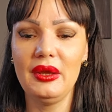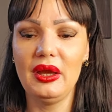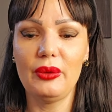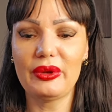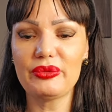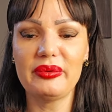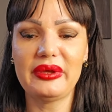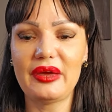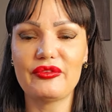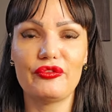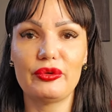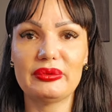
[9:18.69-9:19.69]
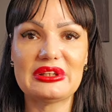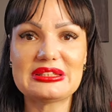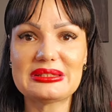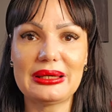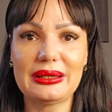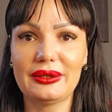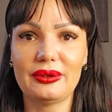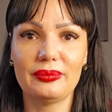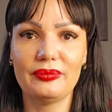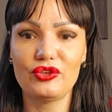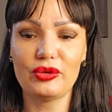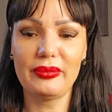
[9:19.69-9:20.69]
What we have from this deck
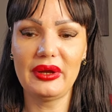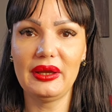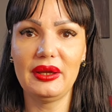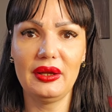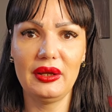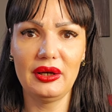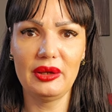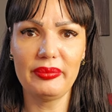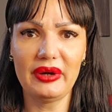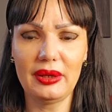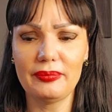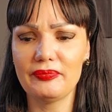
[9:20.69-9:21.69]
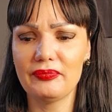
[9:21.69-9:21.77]
from my Libra?